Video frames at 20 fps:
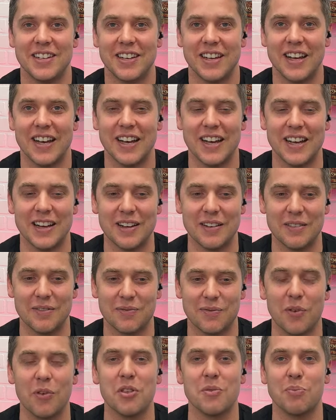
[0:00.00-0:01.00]
uh,
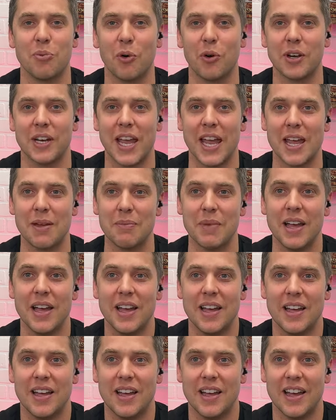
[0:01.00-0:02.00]
for the board game,
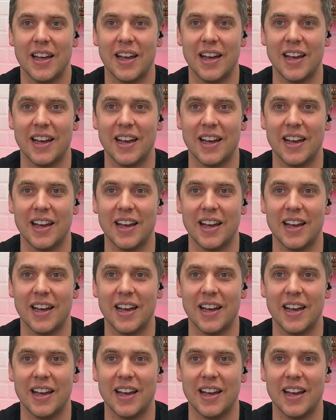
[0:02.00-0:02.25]
uh,